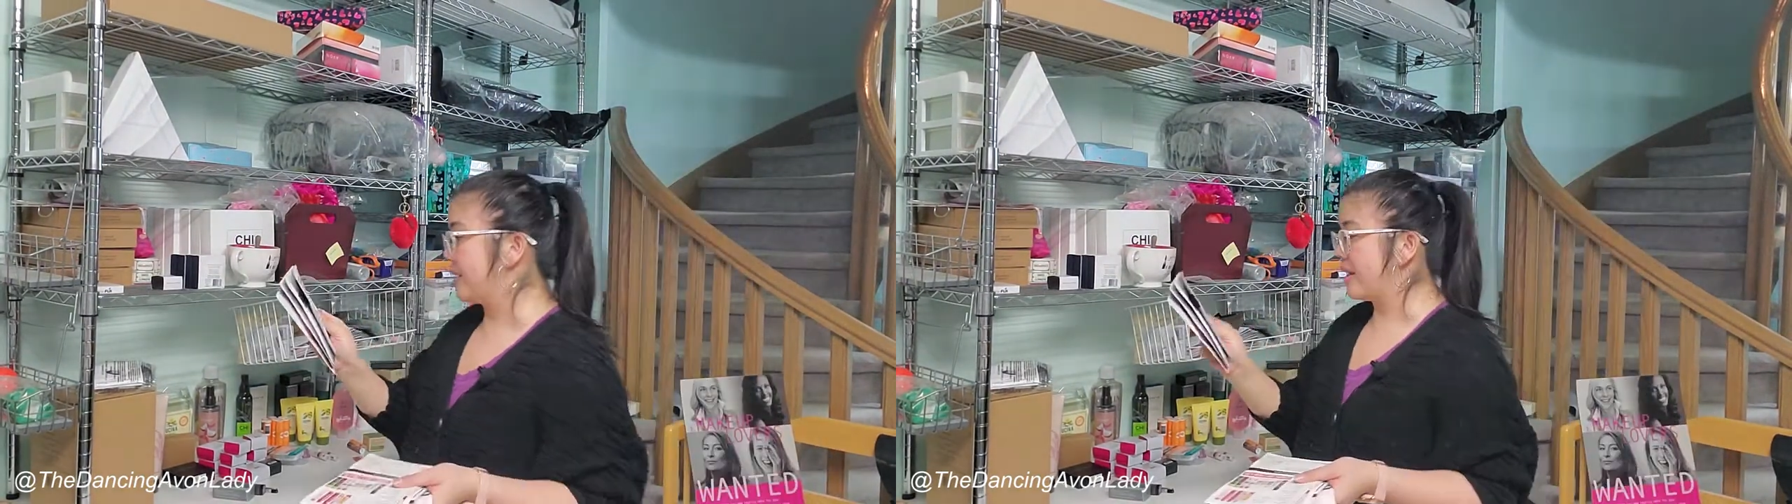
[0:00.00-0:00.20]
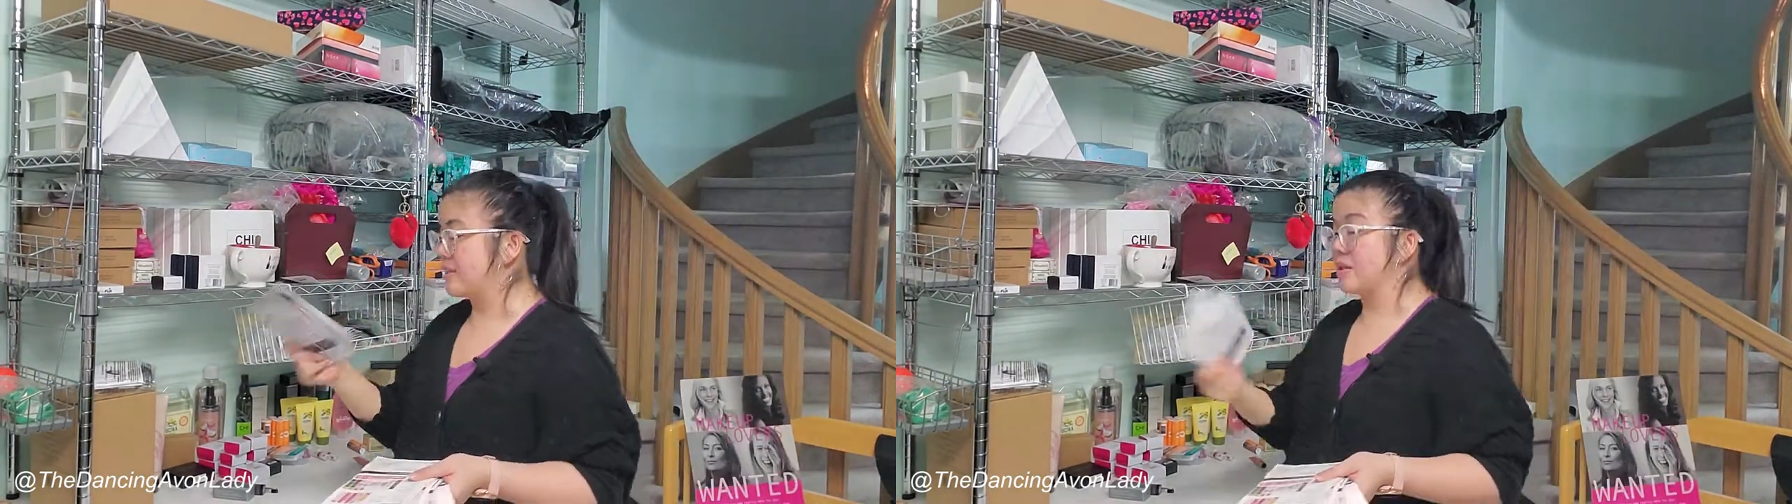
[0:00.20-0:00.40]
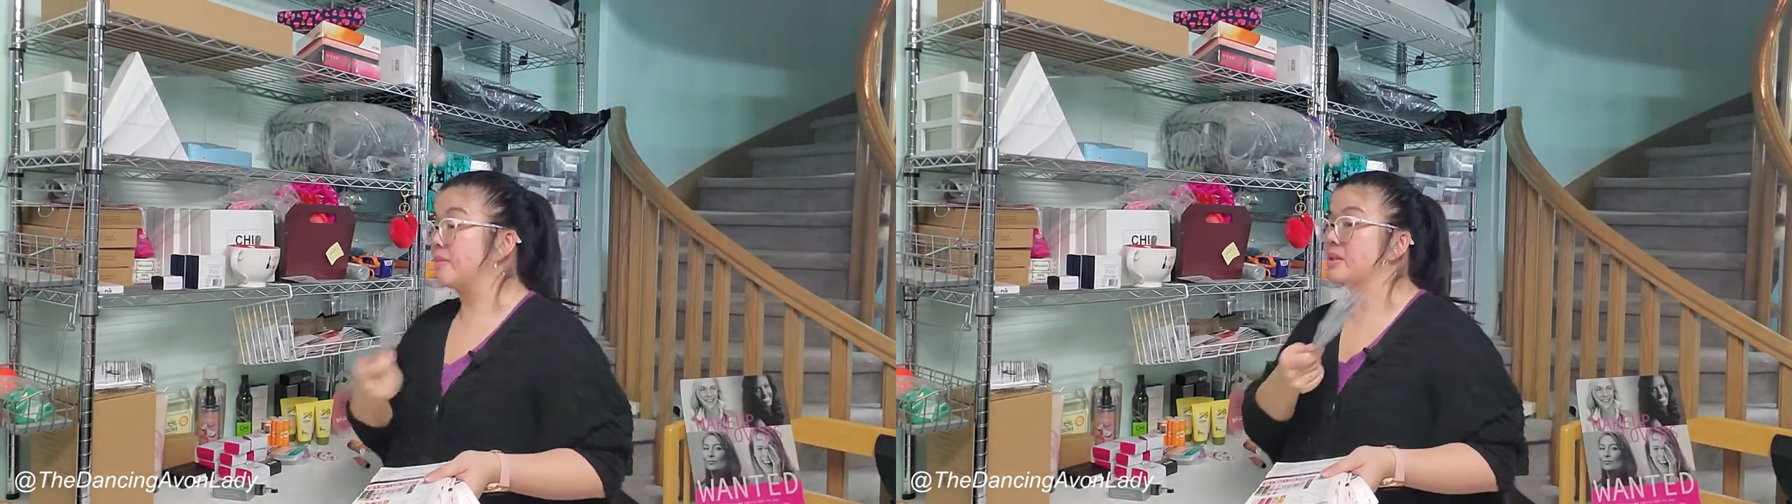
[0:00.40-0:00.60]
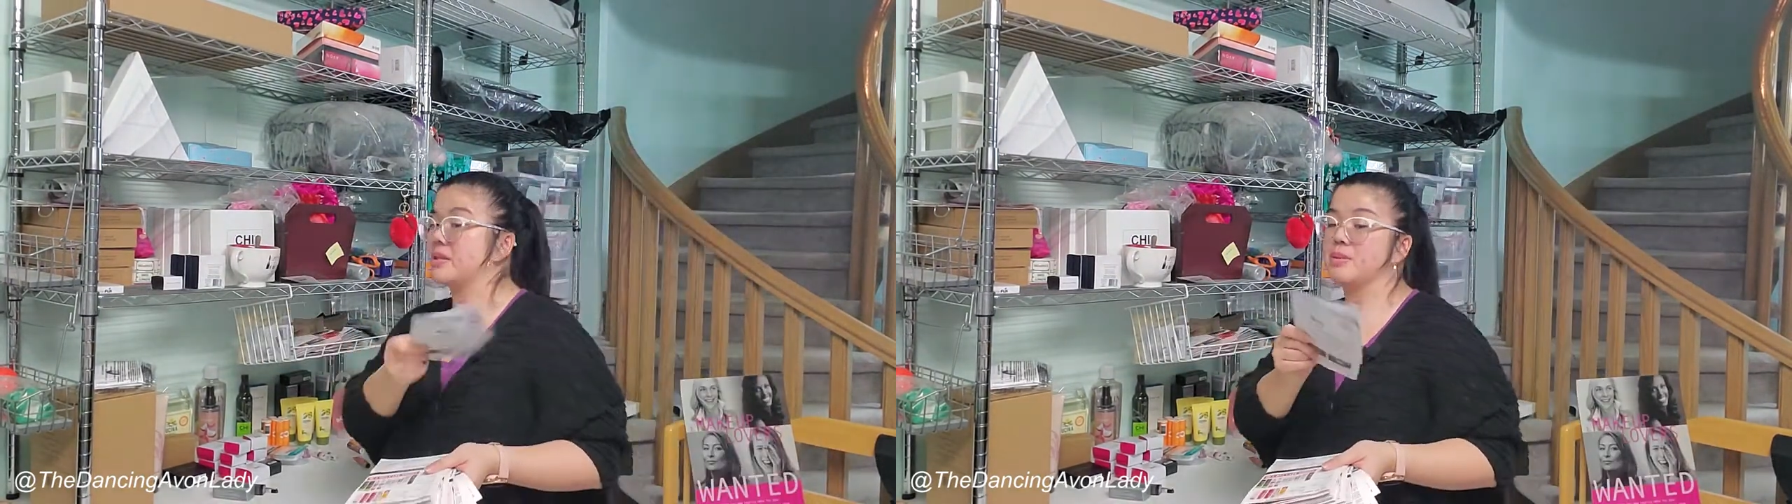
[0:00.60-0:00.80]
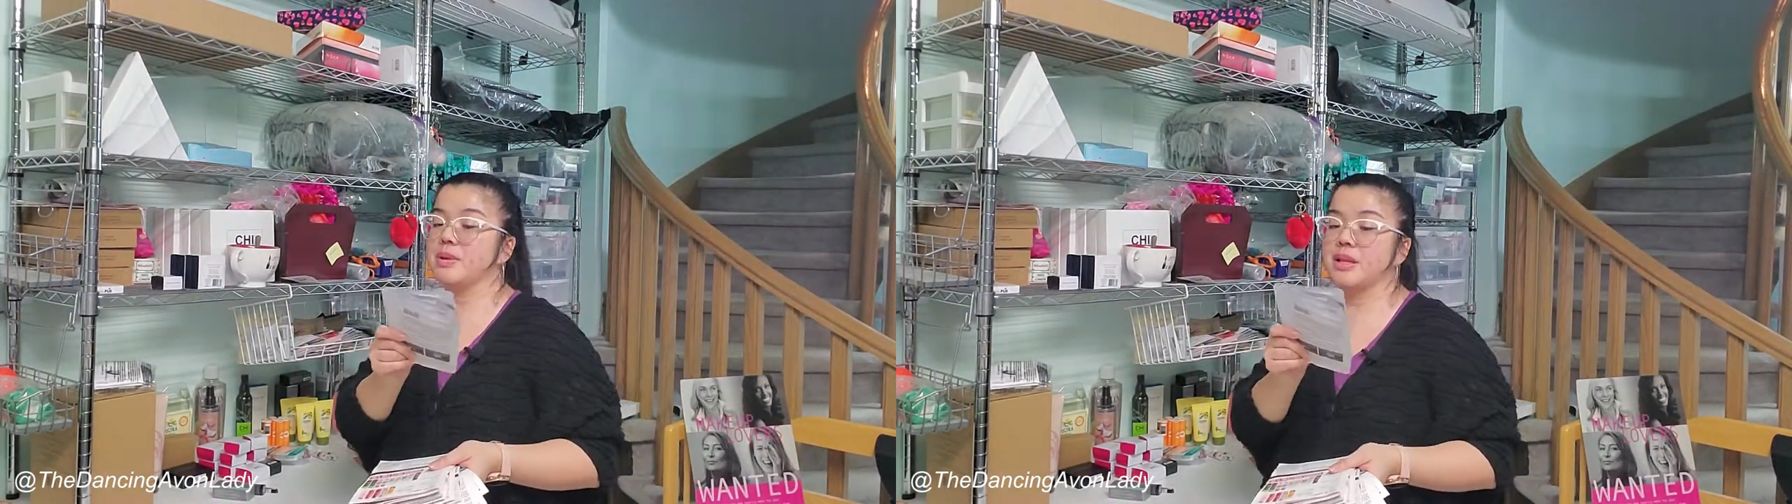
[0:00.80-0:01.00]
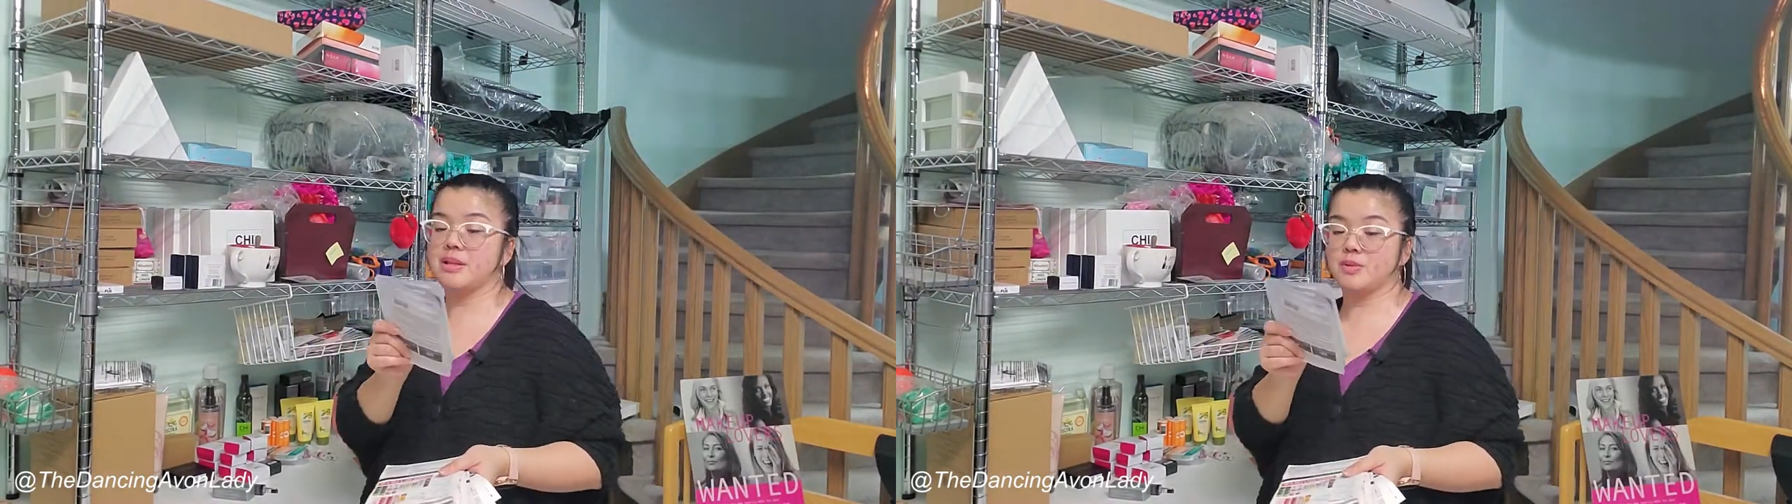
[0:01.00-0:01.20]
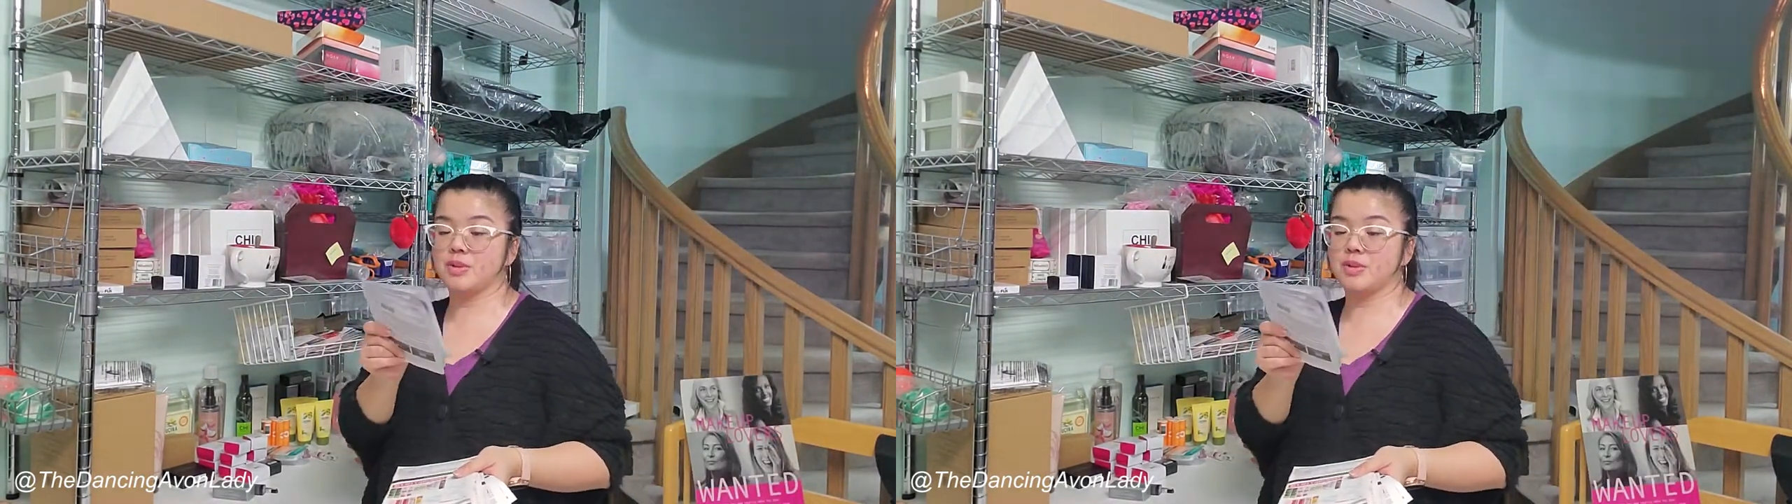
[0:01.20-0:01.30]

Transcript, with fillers: really nice. So I'm assuming that this